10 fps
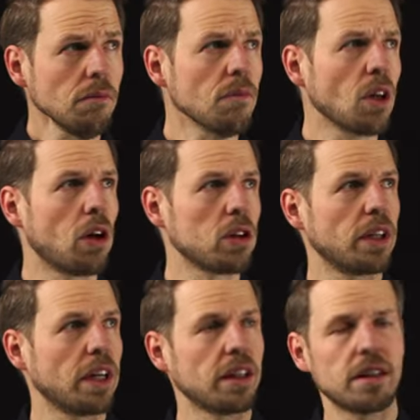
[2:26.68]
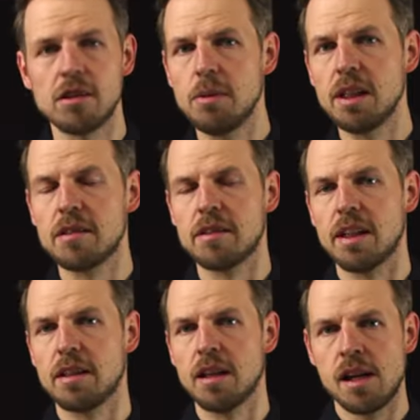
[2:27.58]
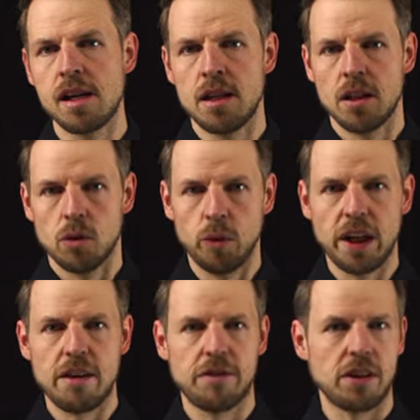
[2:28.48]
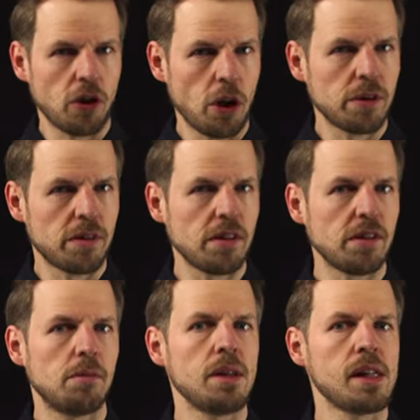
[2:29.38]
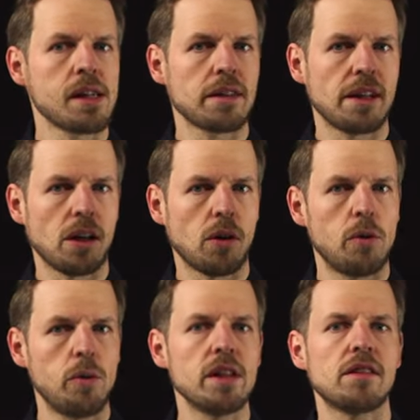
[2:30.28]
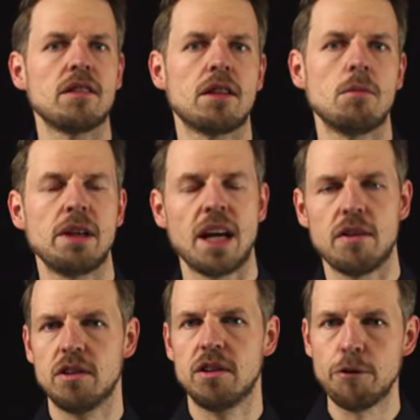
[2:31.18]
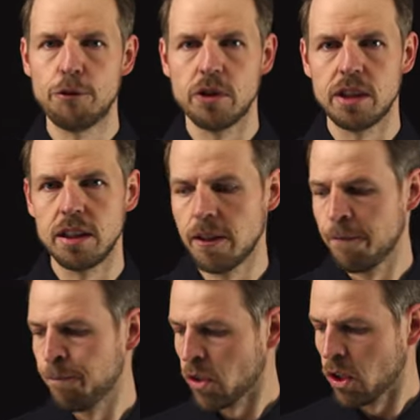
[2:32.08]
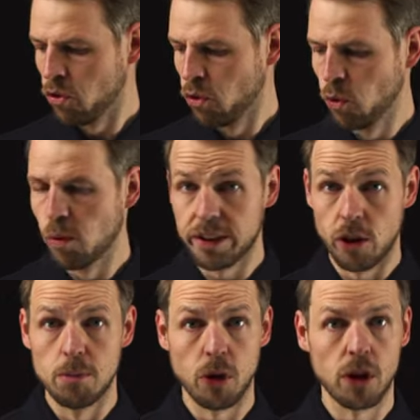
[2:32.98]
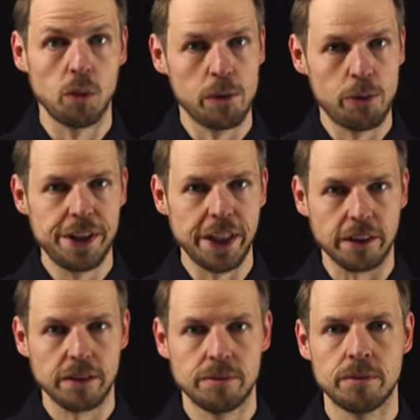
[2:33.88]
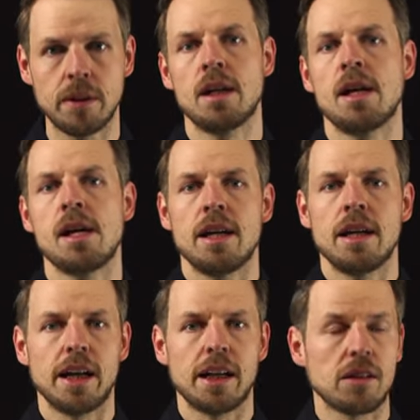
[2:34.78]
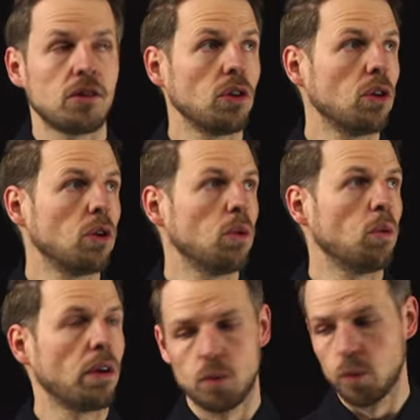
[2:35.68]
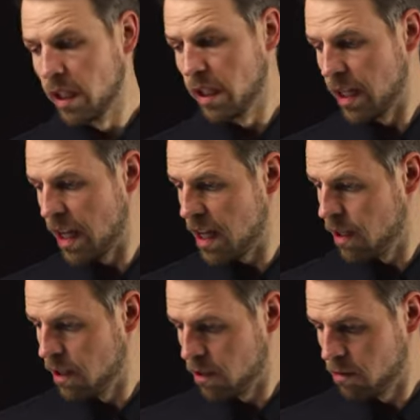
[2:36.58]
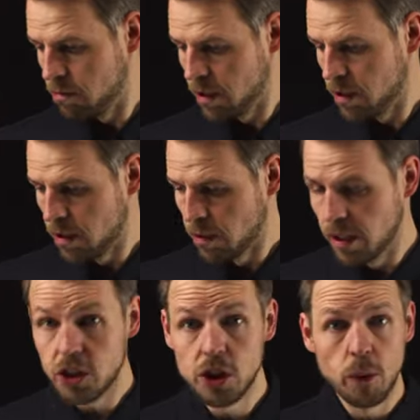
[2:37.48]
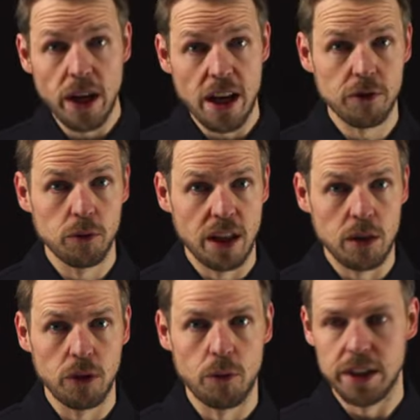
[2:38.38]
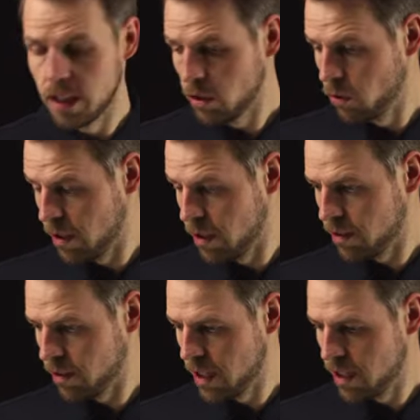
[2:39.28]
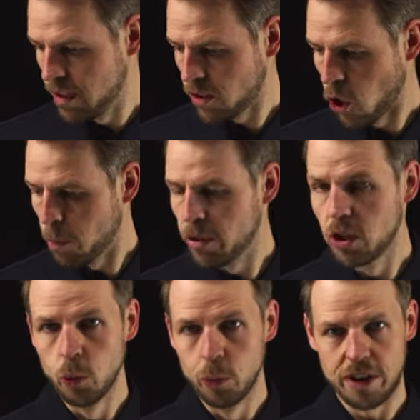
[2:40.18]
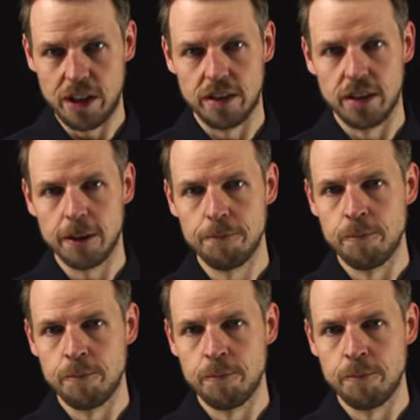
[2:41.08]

Altogether, this means that we have disturbances, meaning that our real system behaves differently to what our model will predict. And so what we the issue we have that we run into is in this open loop setting,